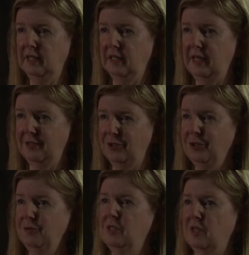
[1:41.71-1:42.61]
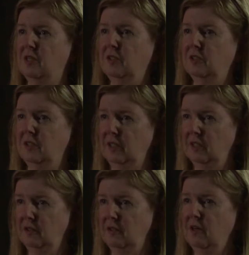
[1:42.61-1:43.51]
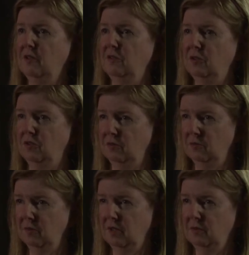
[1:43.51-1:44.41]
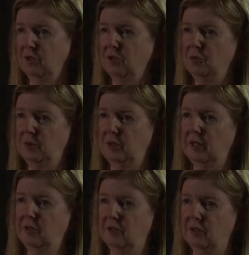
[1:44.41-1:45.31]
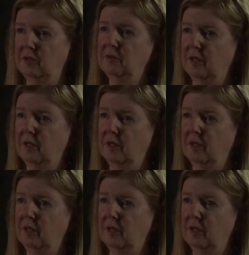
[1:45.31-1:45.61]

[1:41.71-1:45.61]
had good results in those those particular.